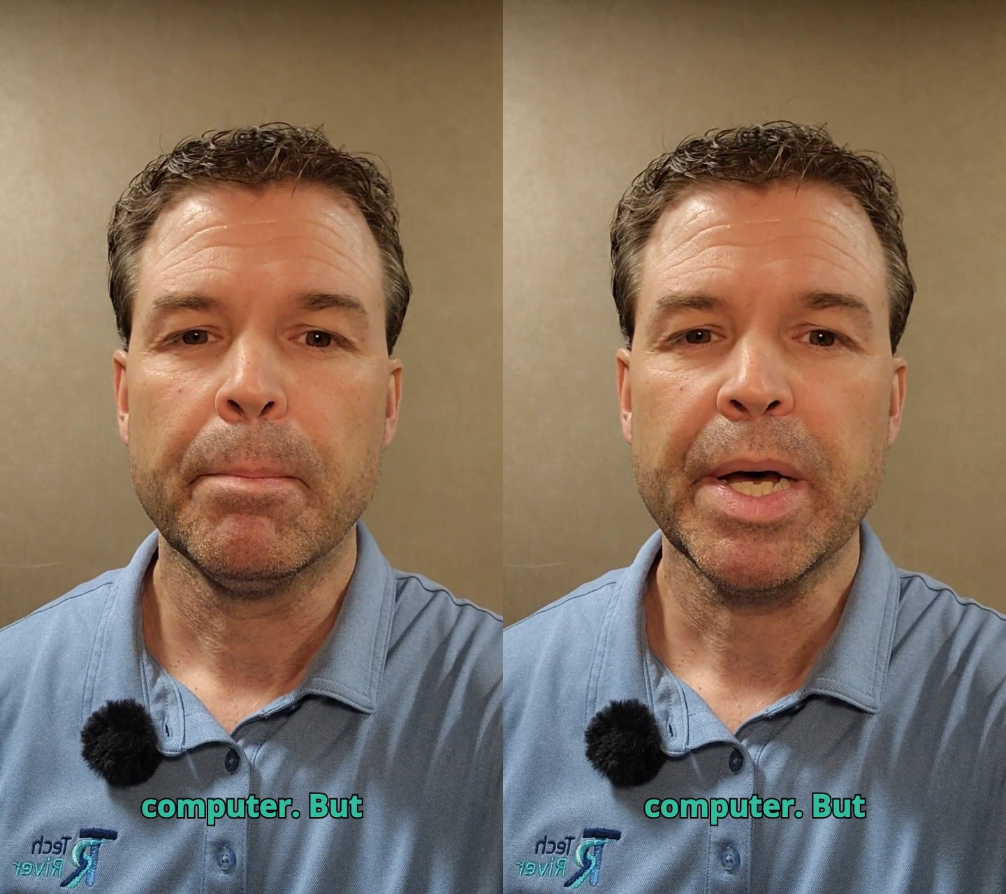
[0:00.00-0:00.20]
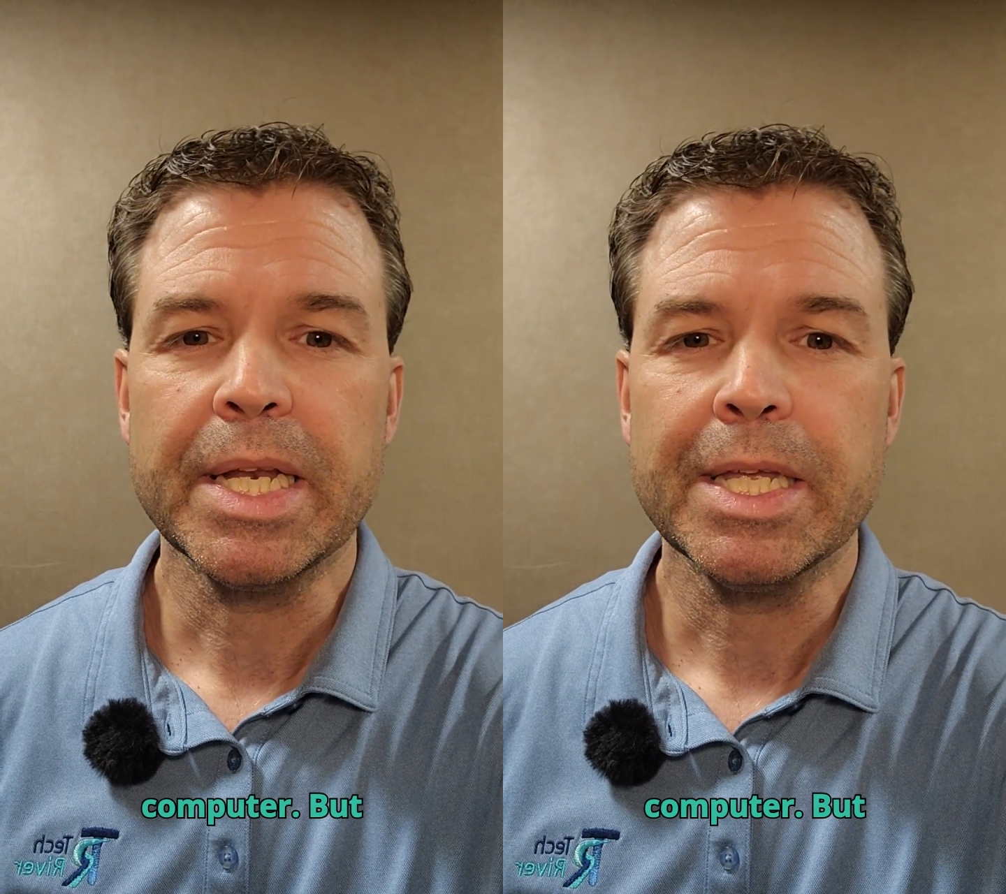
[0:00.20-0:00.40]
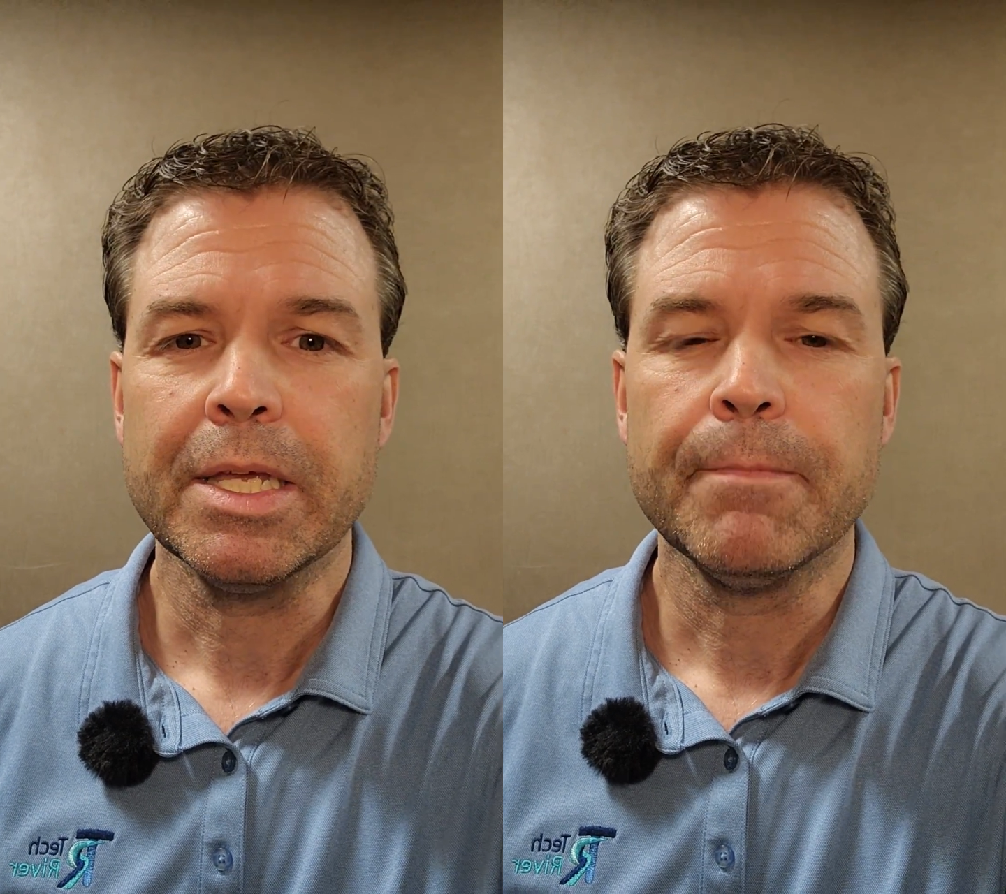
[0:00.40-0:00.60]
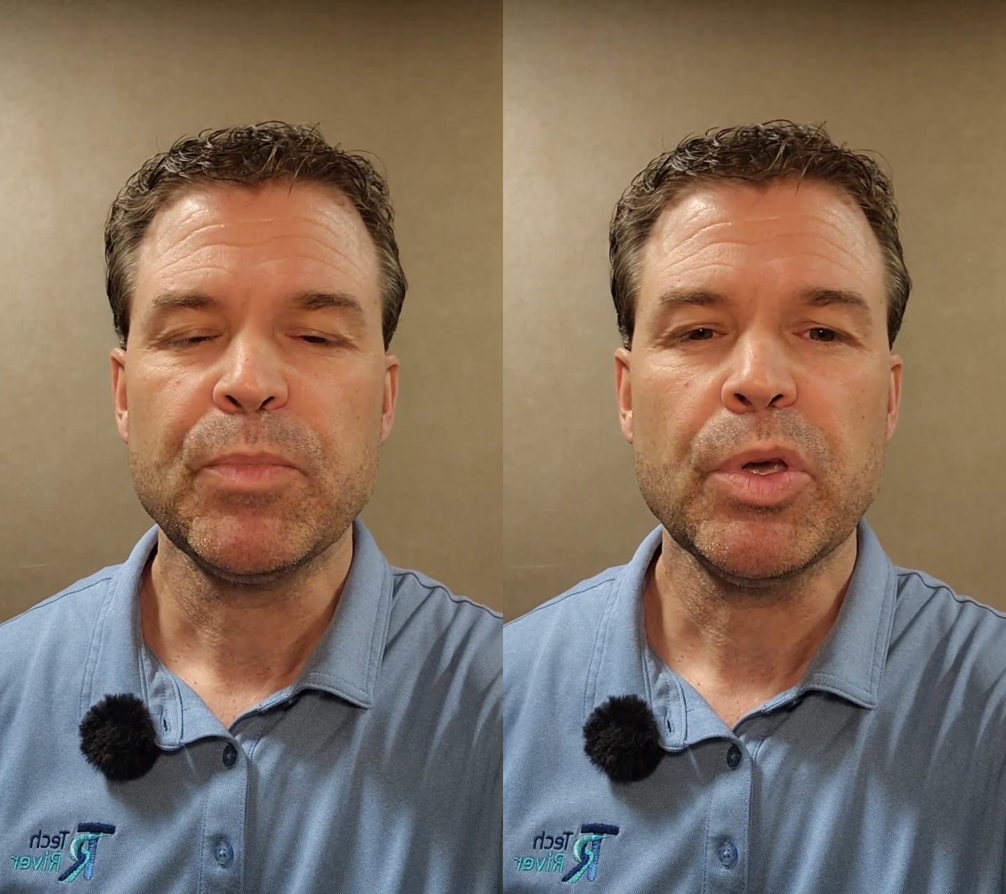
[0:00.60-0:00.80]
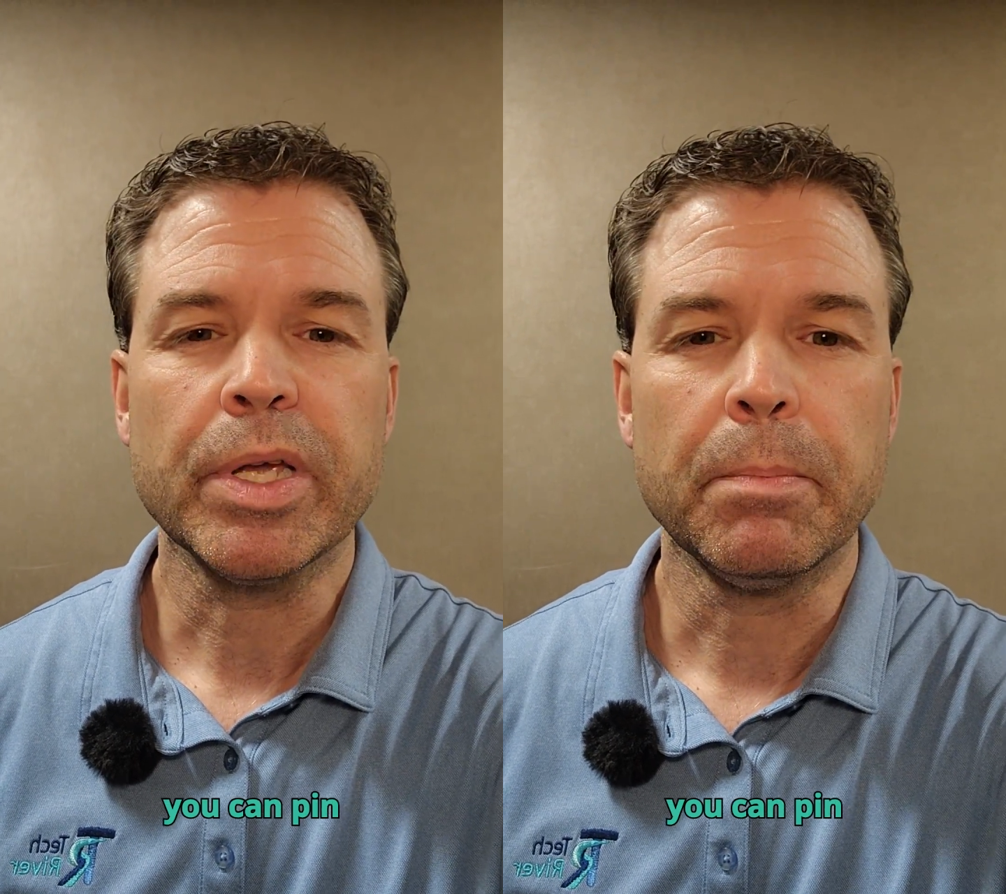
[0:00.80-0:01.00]
But
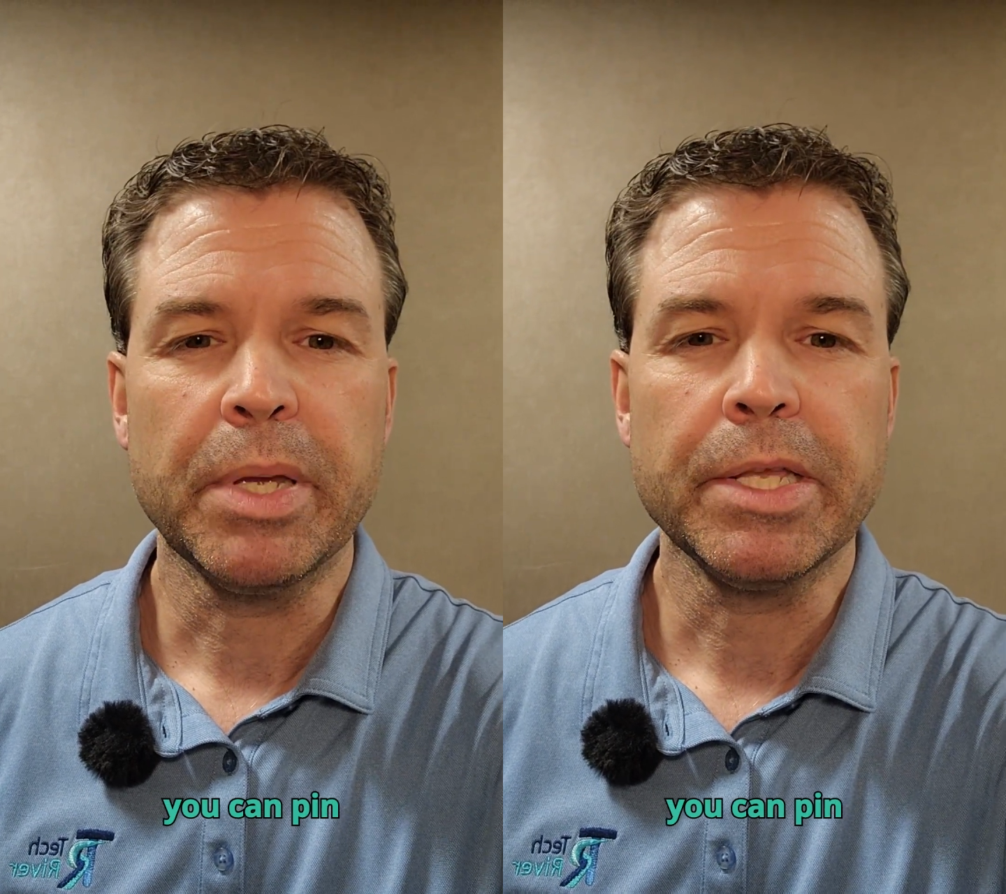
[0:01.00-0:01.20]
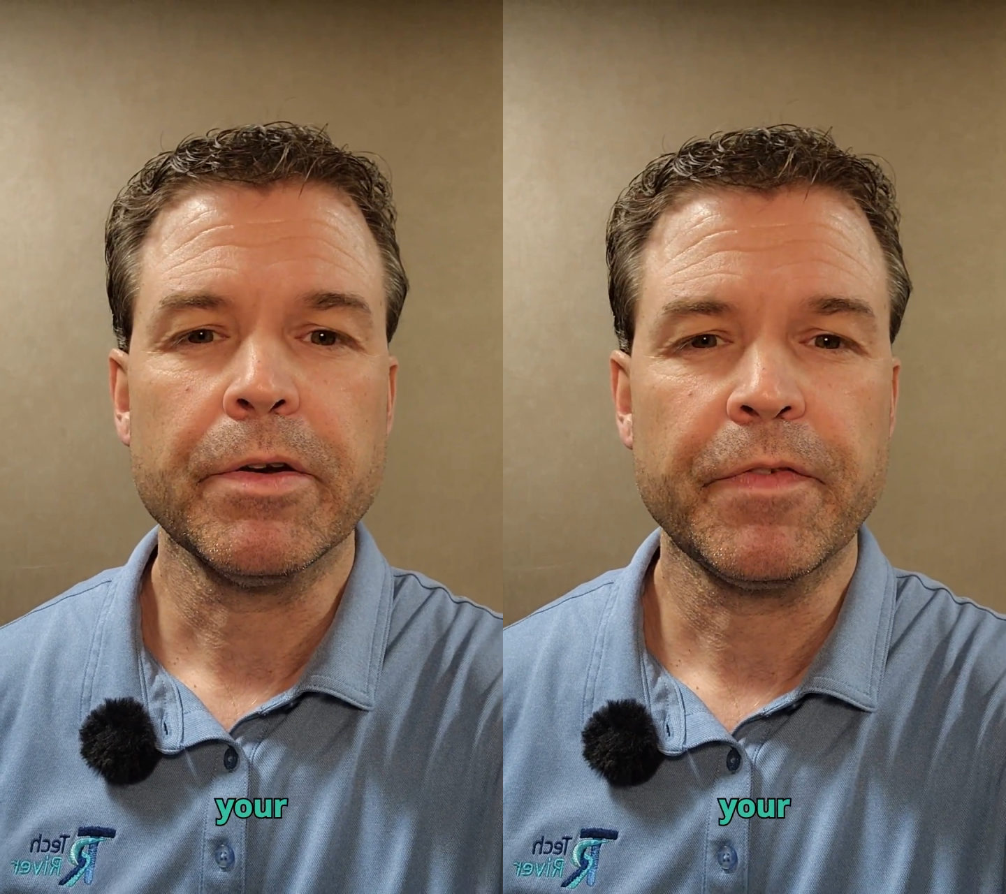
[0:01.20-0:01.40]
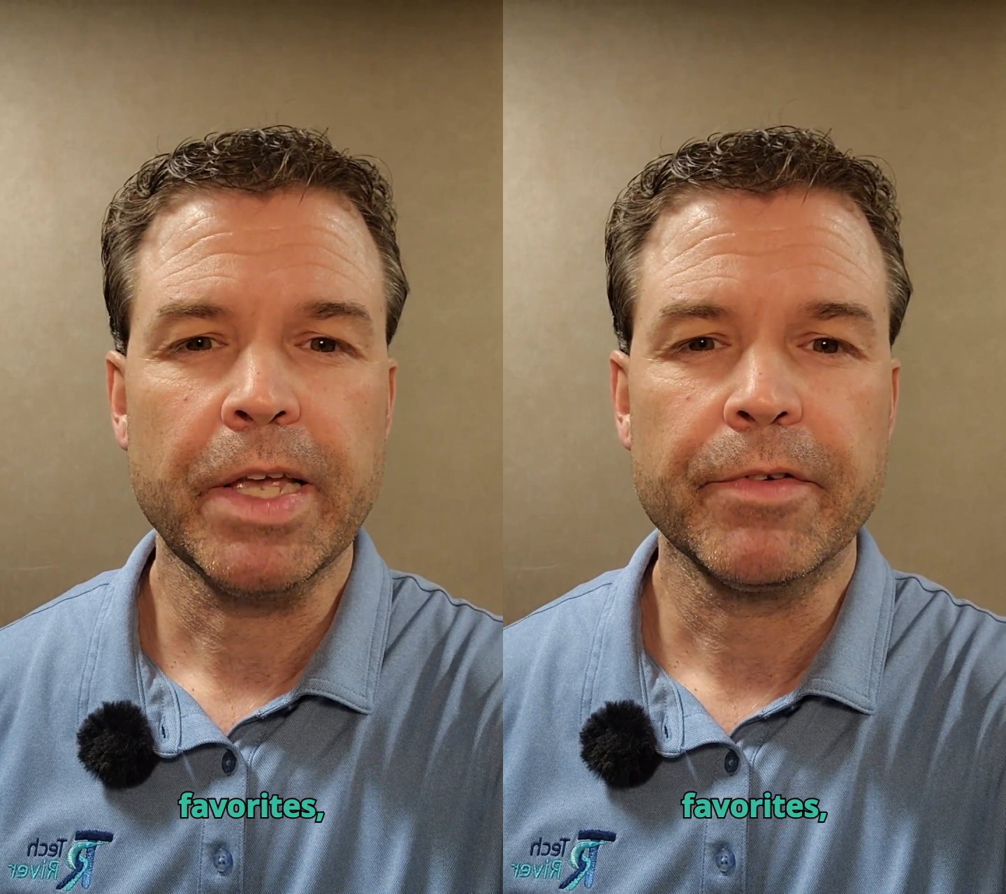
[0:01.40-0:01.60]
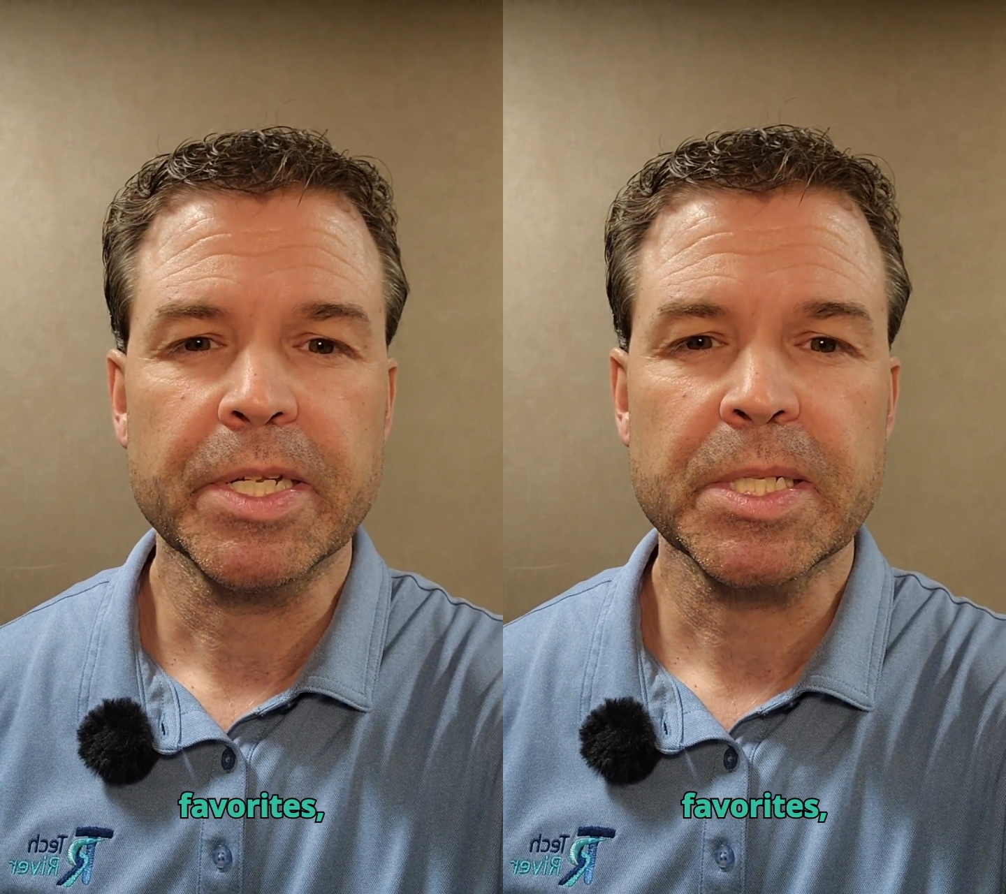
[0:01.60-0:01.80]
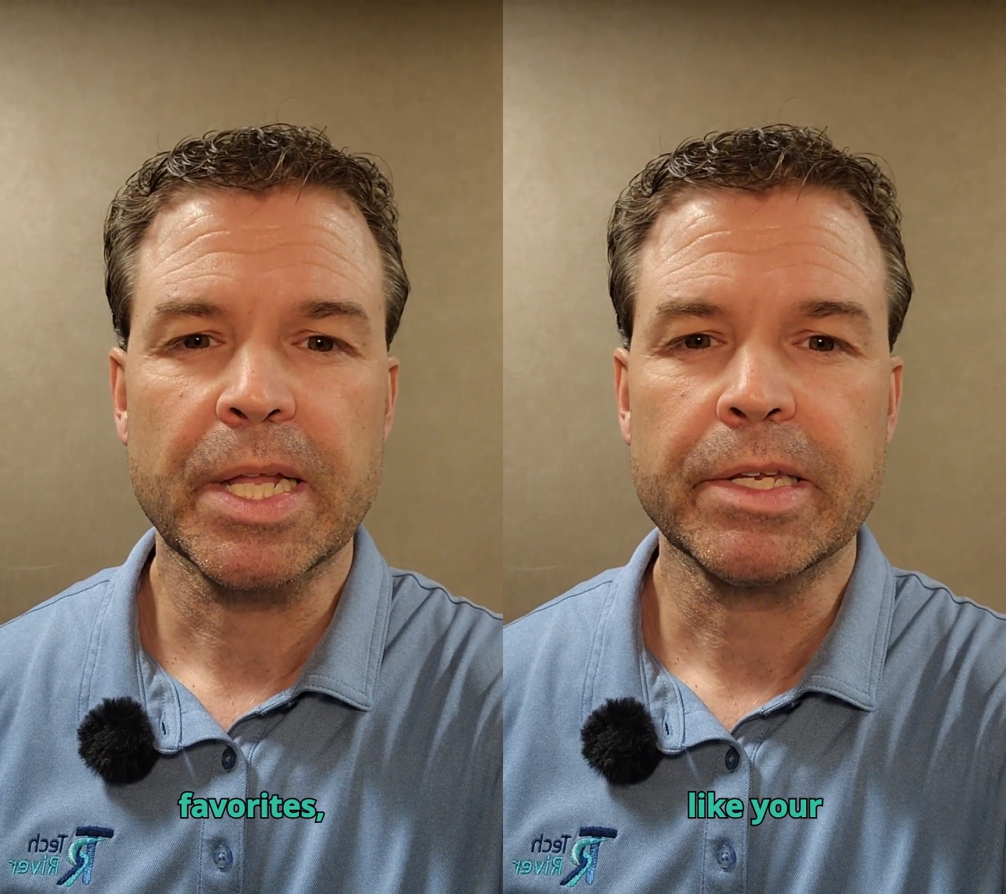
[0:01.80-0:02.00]
you can pin your favorites,